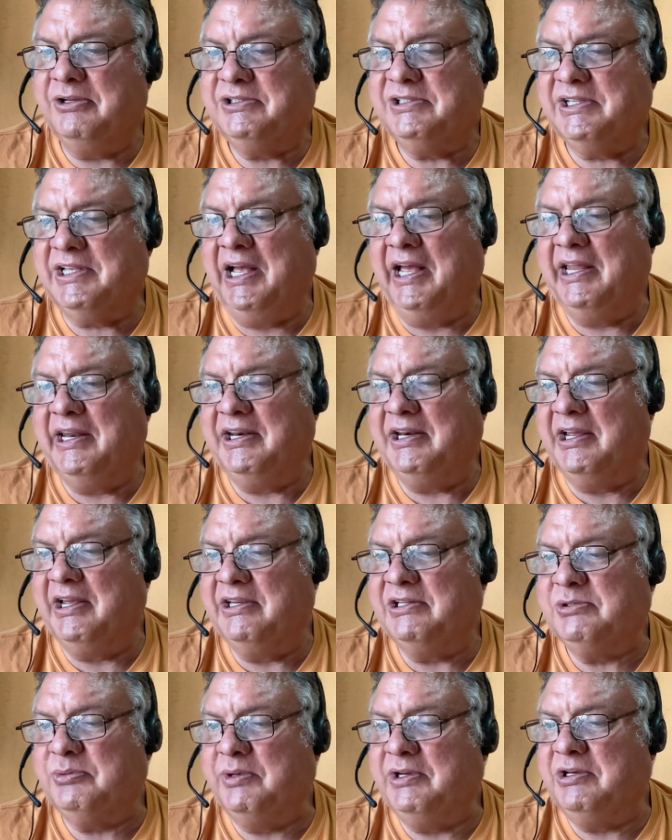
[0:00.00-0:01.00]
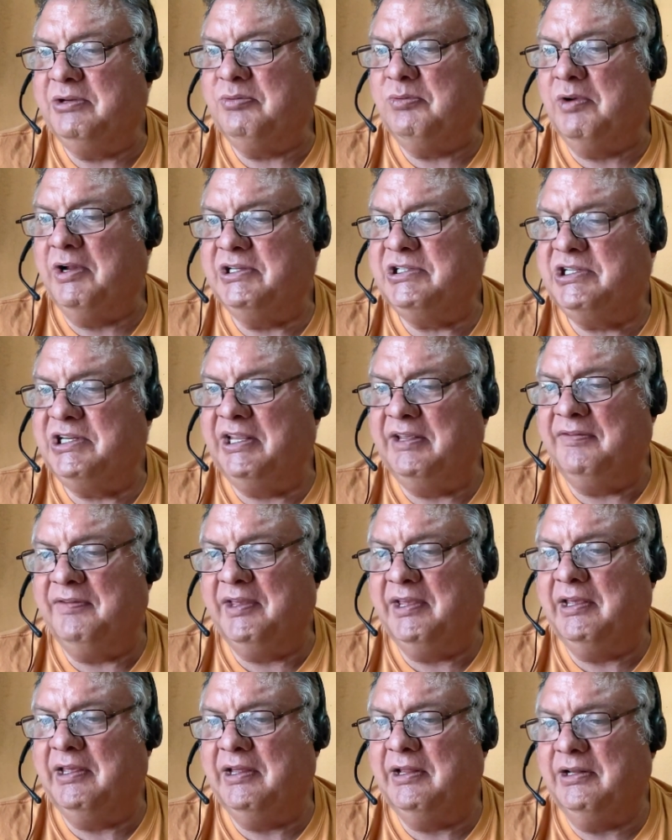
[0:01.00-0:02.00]
it's kind of nice. We watch
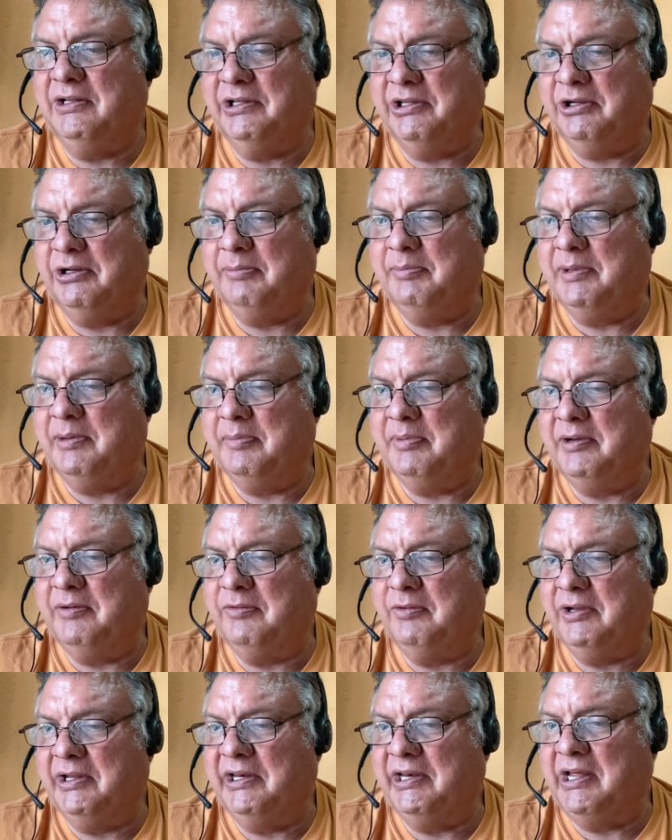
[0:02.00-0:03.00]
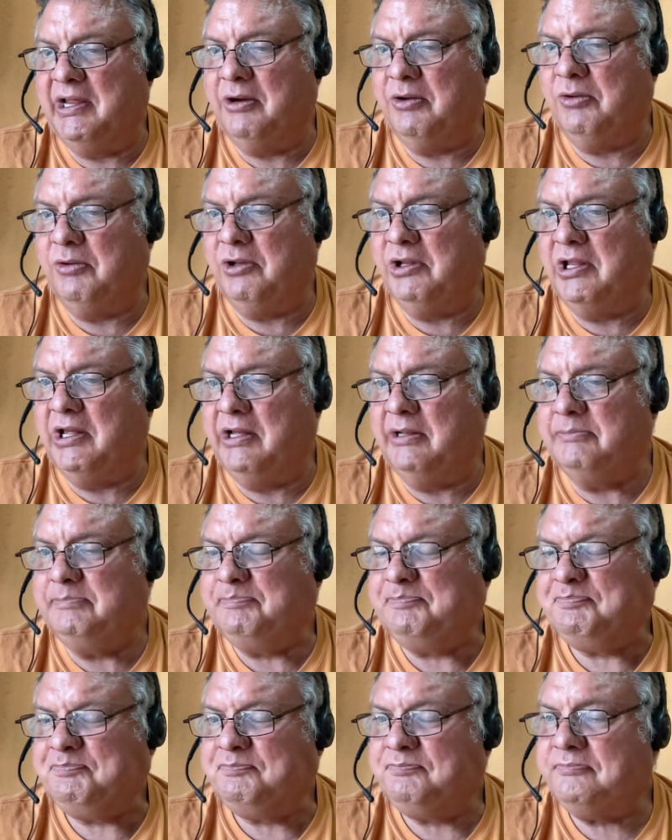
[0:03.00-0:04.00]
TV a little bit, but really not a whole lot.
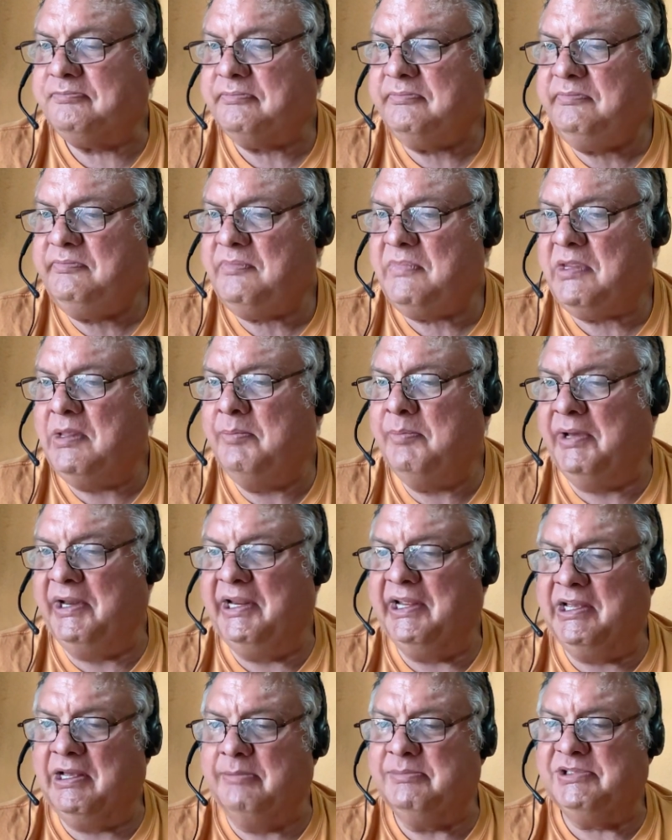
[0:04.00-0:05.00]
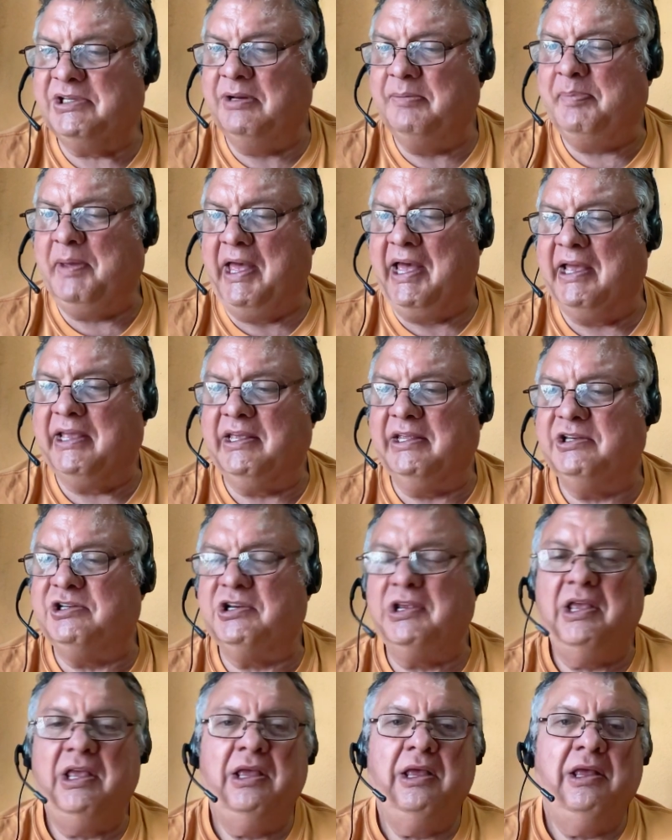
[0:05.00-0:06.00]
But it comes in a
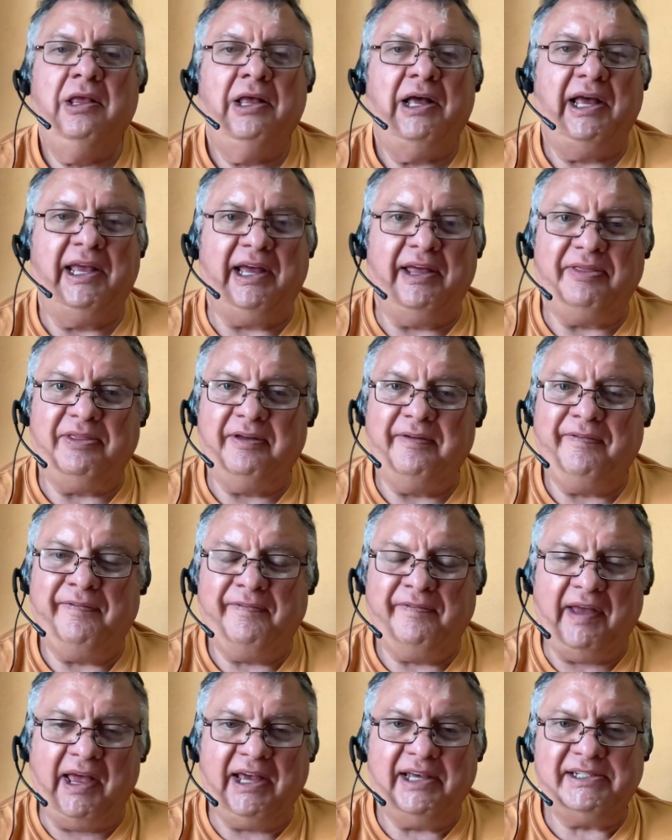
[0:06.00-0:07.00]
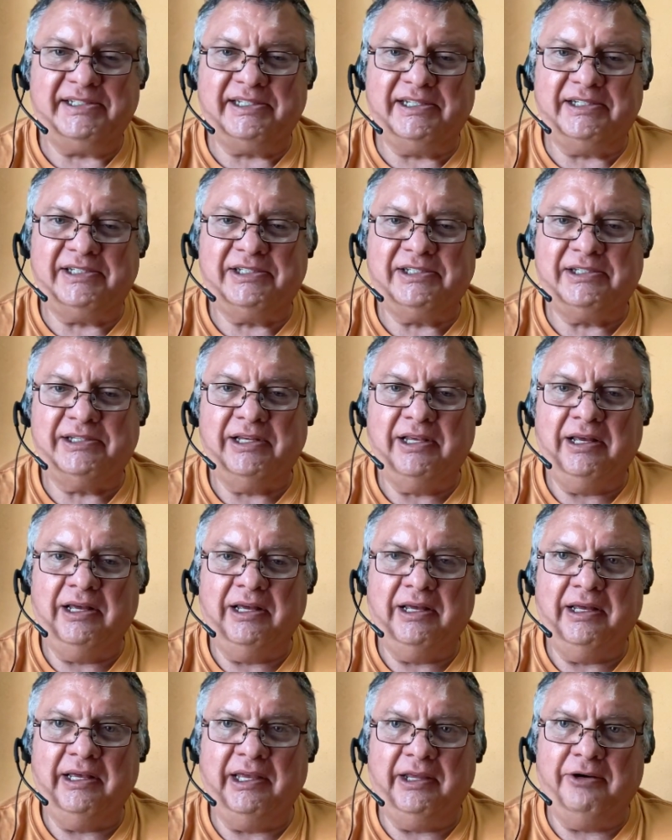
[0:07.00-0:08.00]
package. I got the fastest
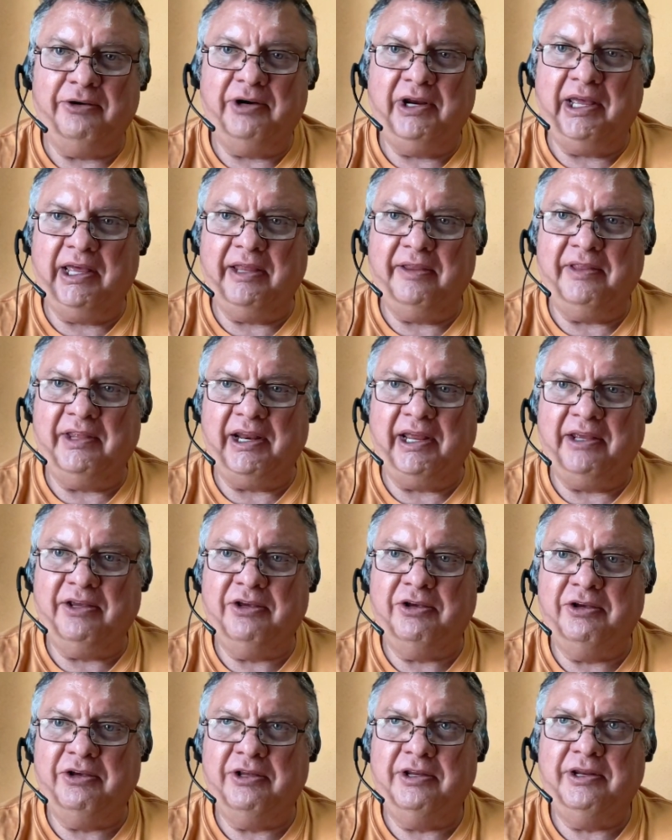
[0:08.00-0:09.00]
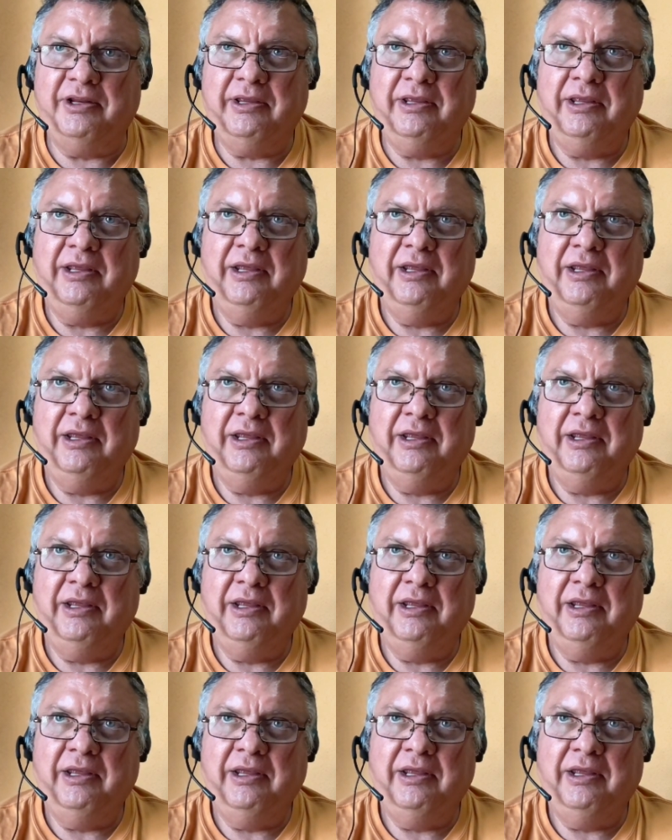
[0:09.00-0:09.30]
internet that I could,